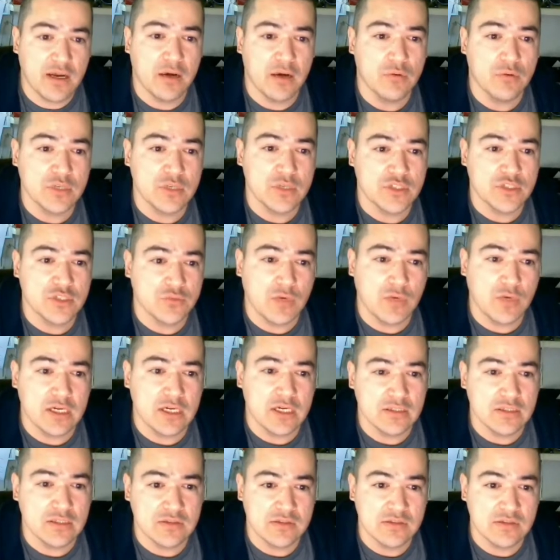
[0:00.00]
out which
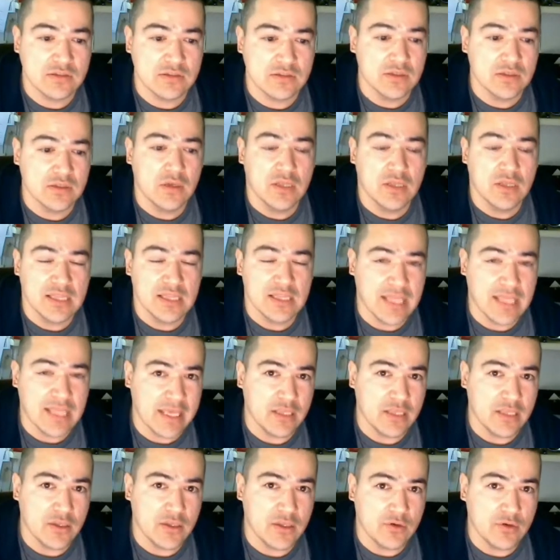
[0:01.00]
ones
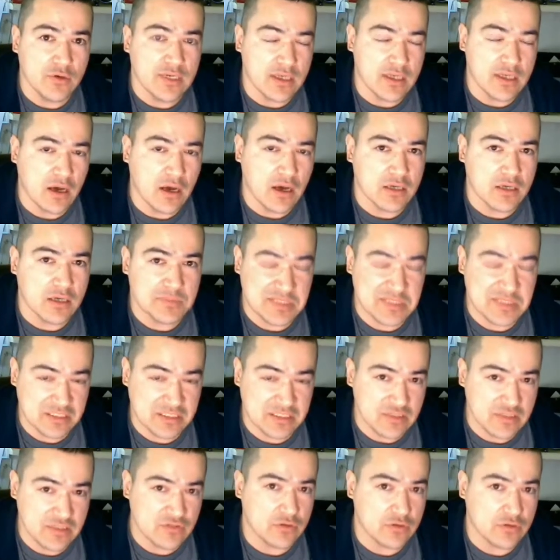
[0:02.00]
let you
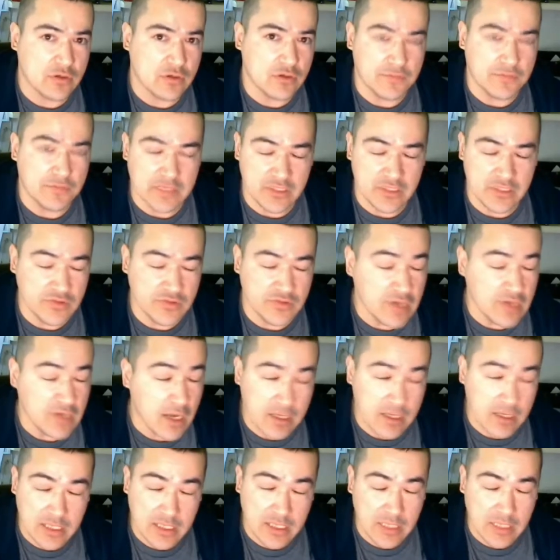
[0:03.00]
anonymously serve, that do
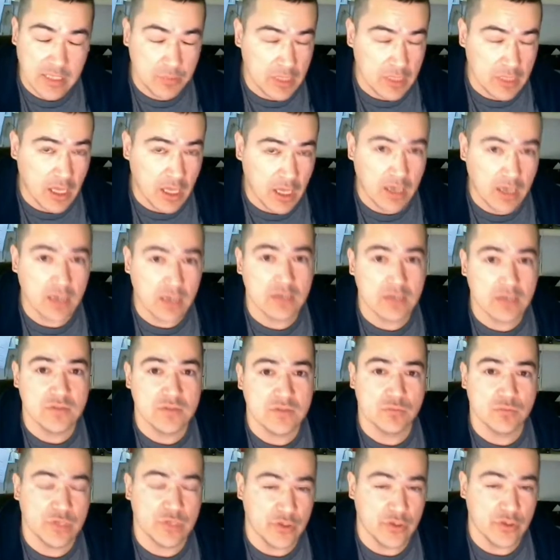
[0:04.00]
not keep
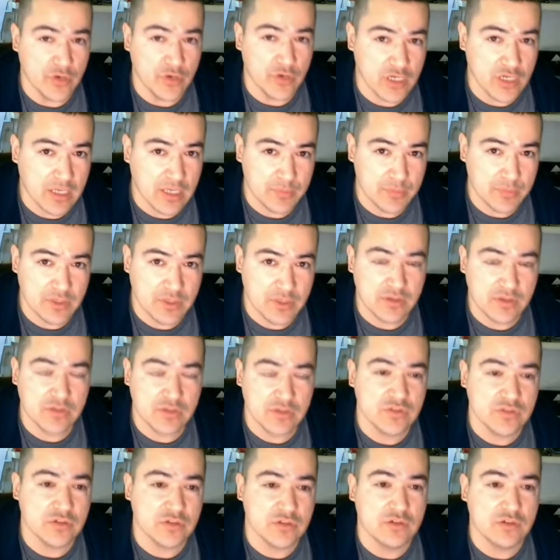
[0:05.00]
logs when you hook up to
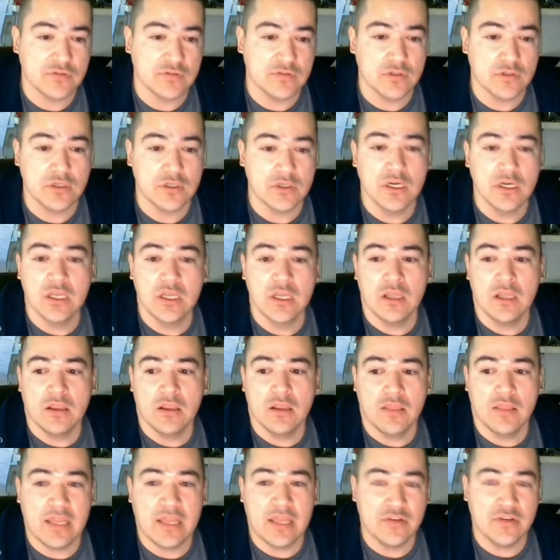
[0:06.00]
their server.
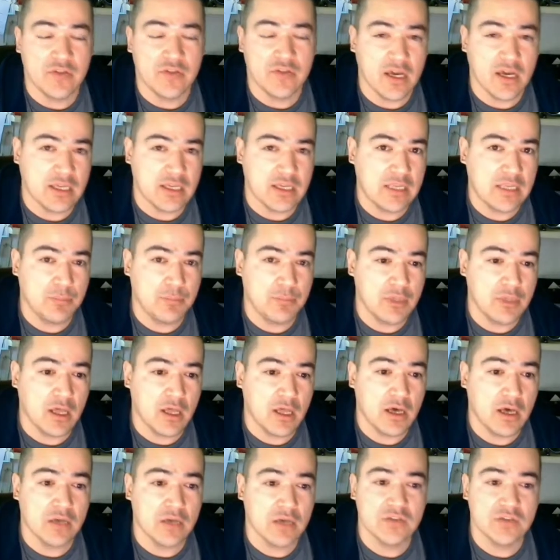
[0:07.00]
They do not keep
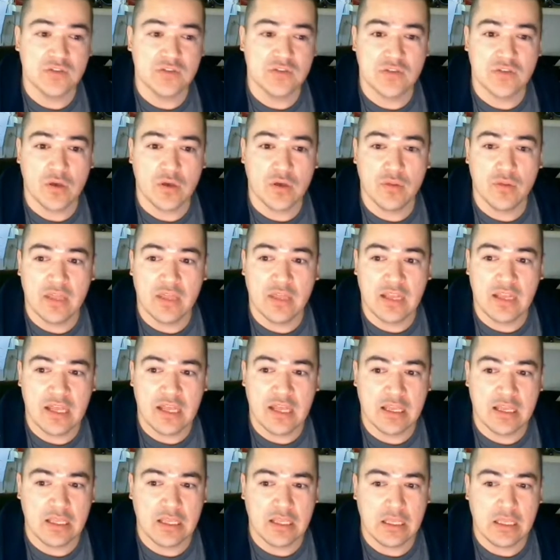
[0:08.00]
logs so that
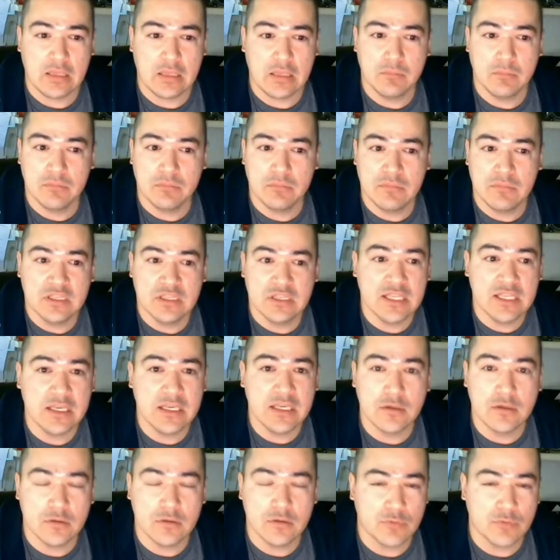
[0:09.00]
any
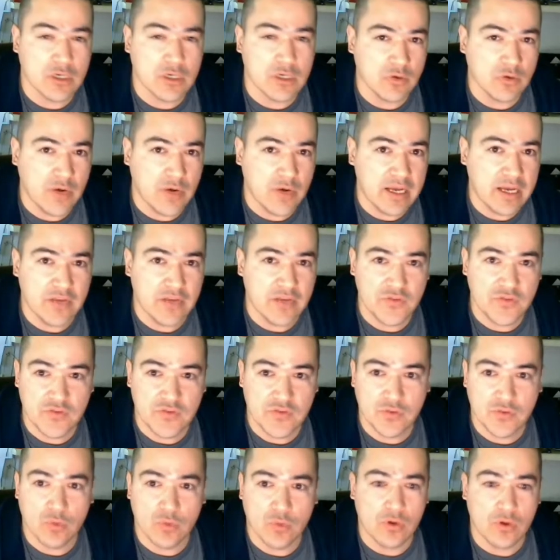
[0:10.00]
legal
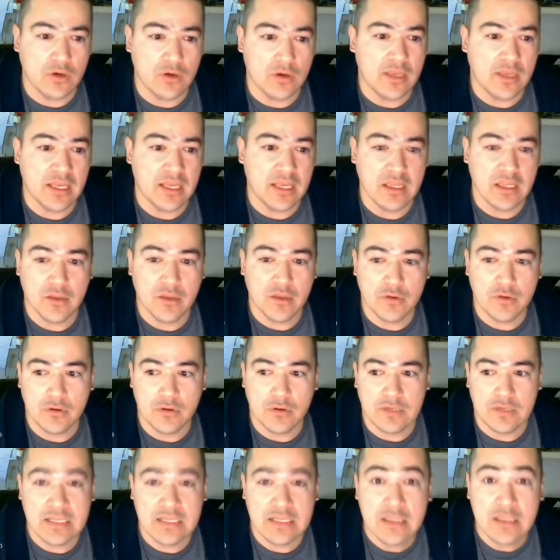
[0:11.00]
request or any
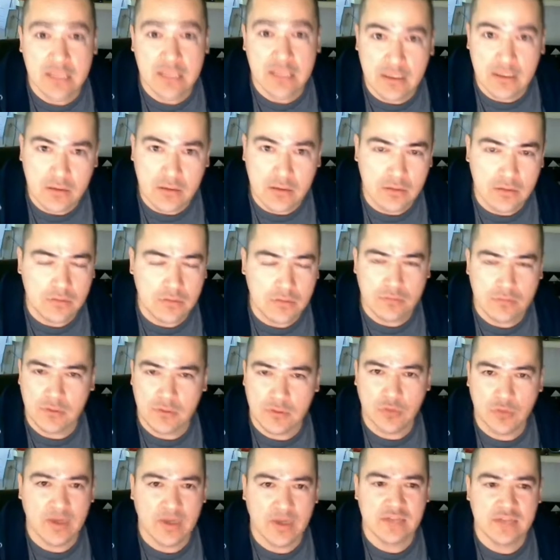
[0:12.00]
other illegal
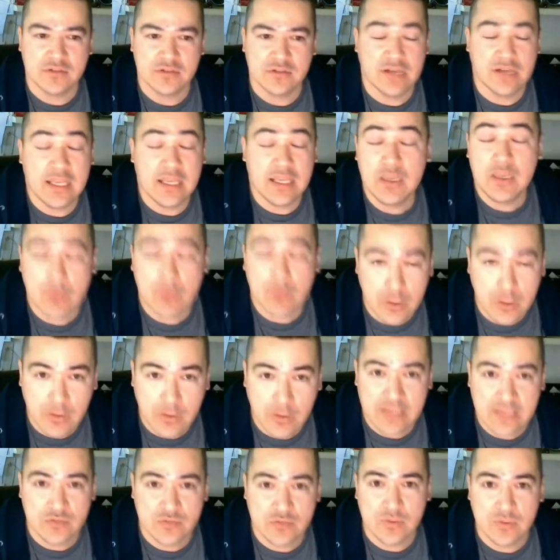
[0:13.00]
request or any
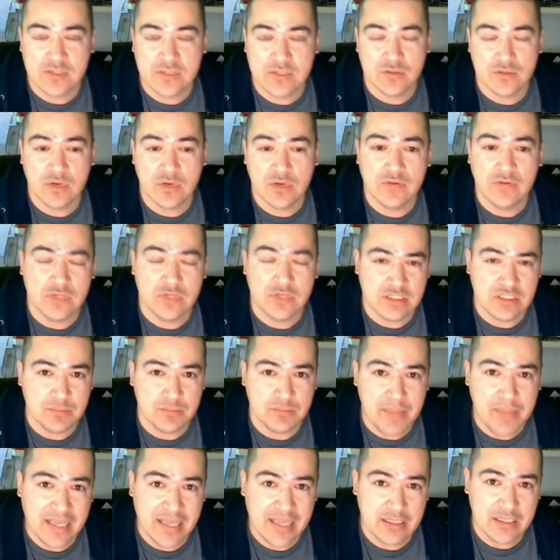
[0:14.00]
request whatsoever
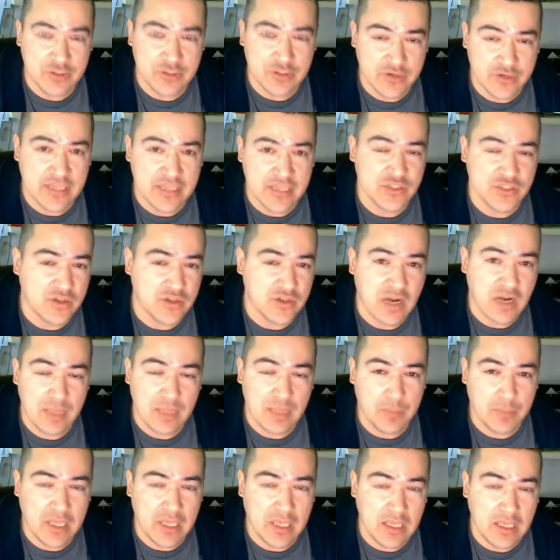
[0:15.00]
is made to trace your
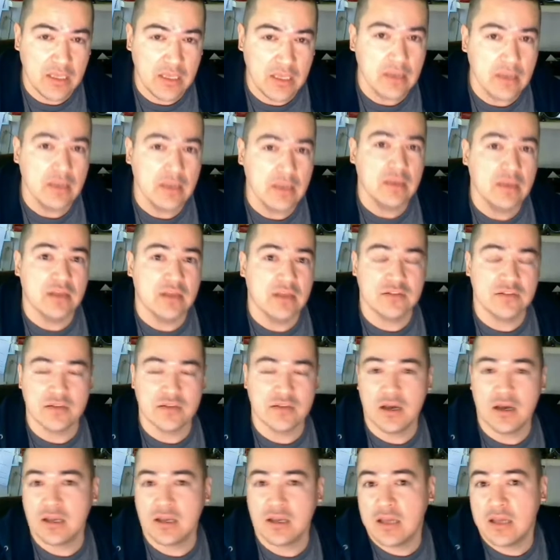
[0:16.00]
IP. It's
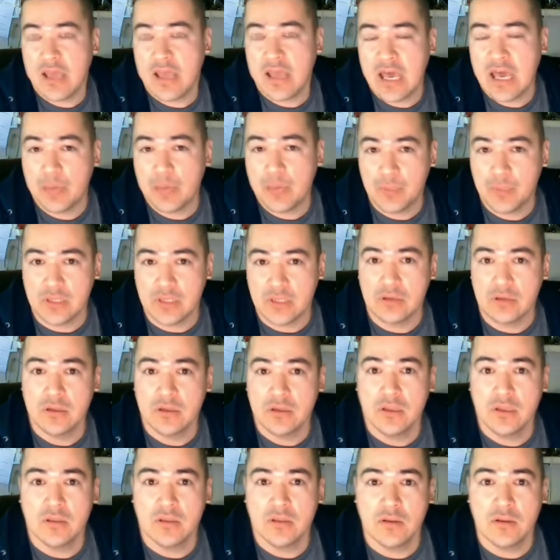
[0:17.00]
not going to happen.
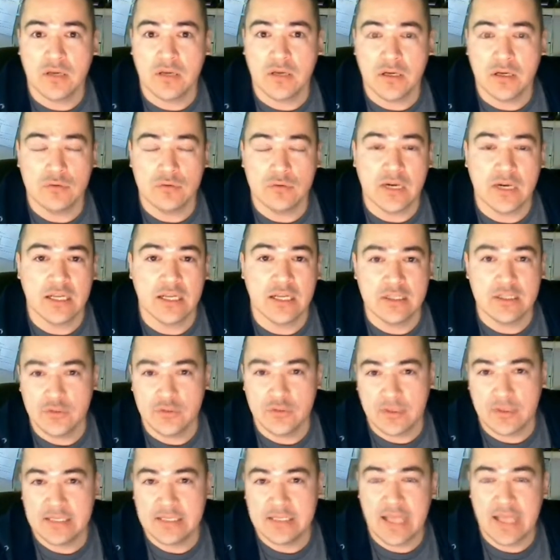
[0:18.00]
They're going to run
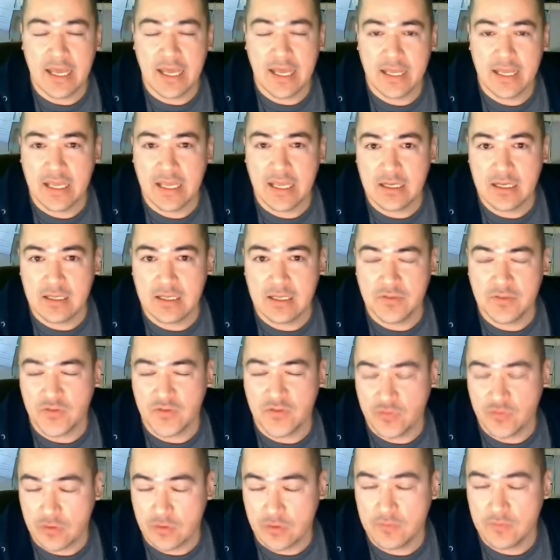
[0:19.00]
into a dead end at
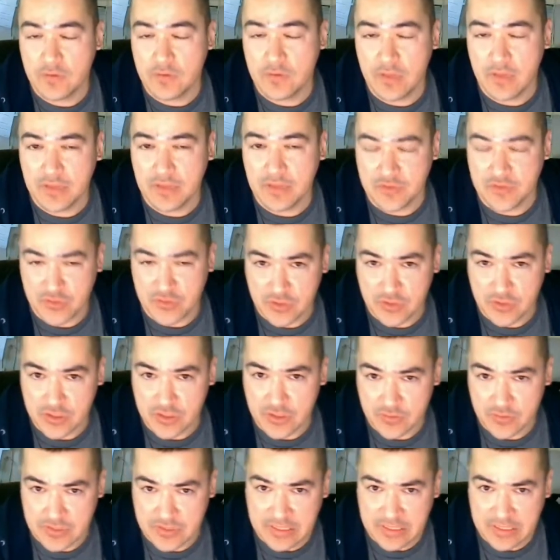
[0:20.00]
the server that you're
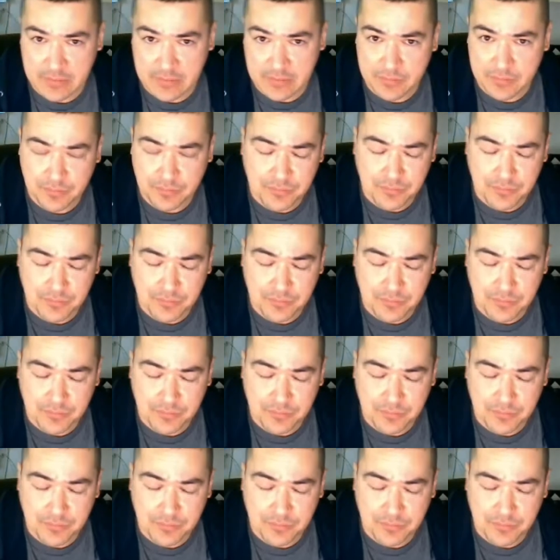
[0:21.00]
using.